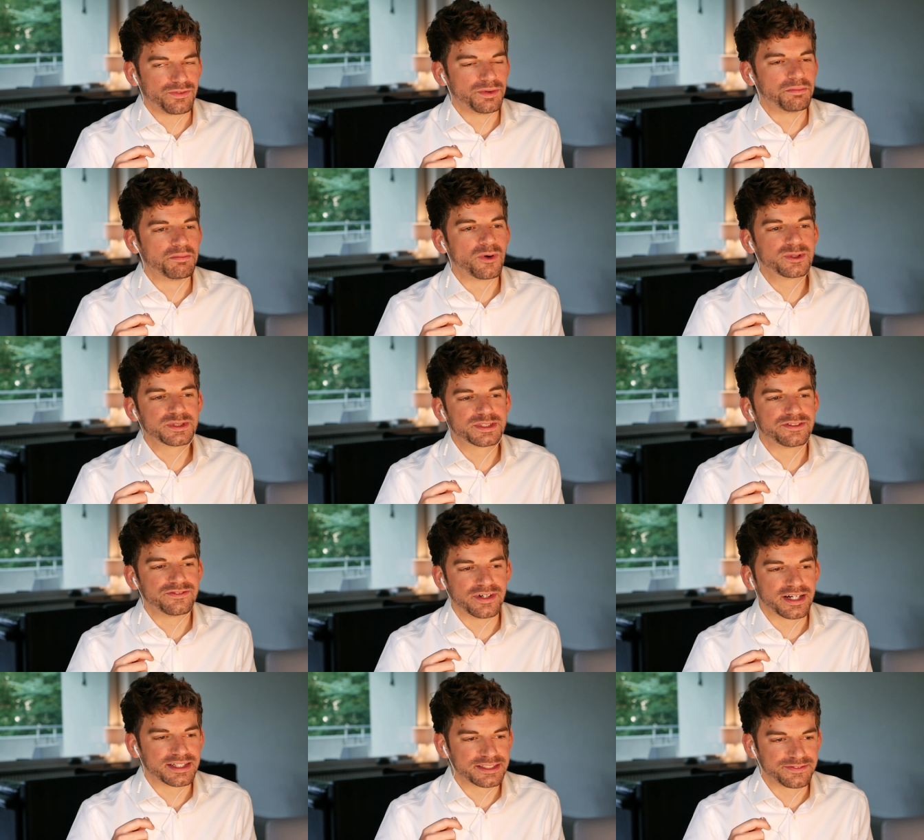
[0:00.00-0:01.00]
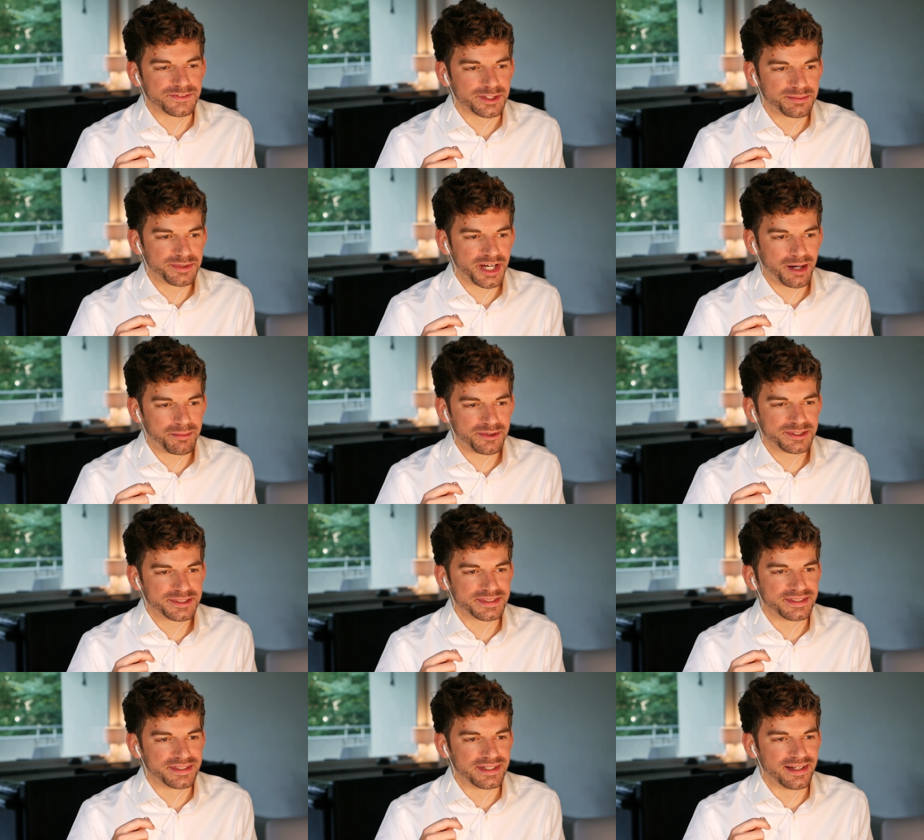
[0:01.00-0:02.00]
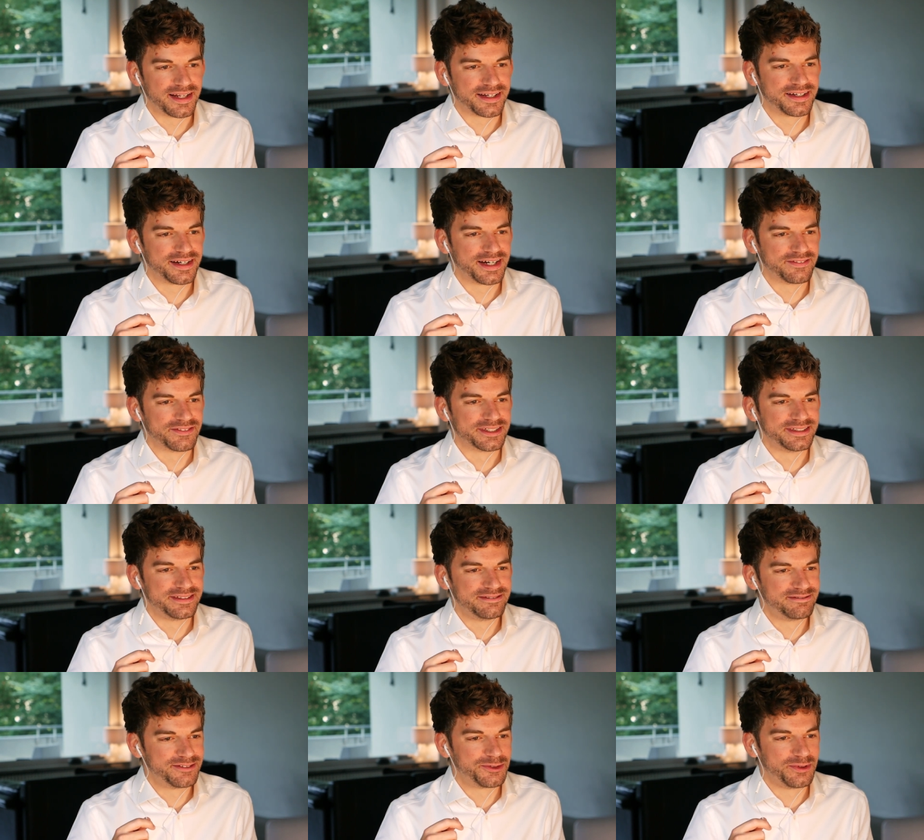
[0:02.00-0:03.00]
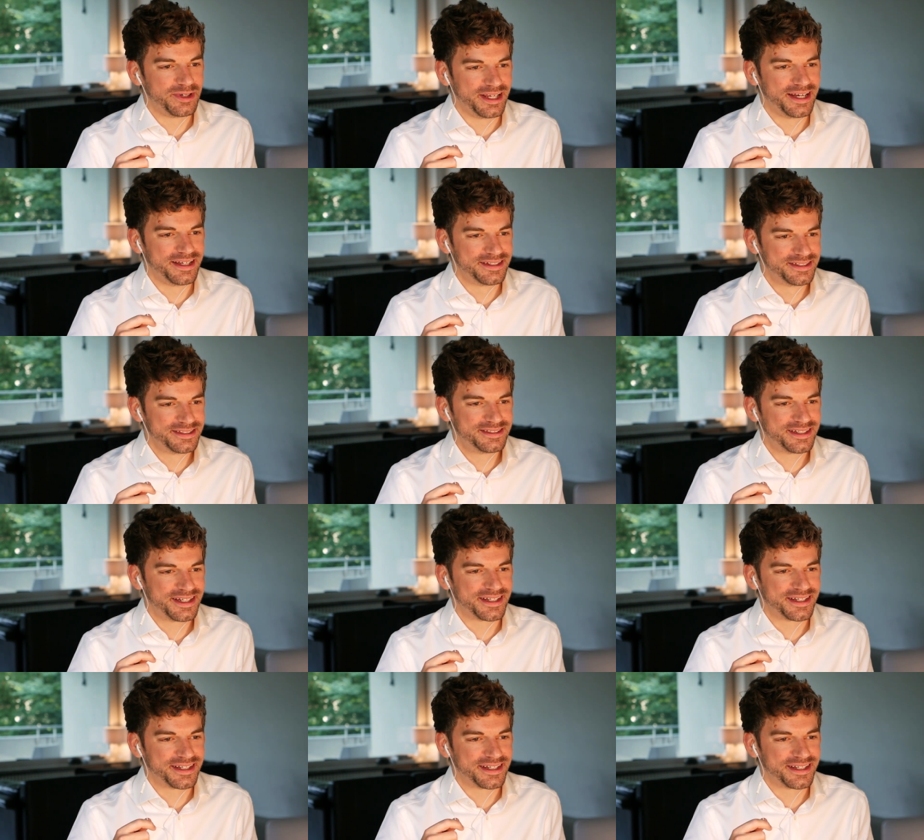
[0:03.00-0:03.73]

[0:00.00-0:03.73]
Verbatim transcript: of the most advanced film cameras that Leica ever created,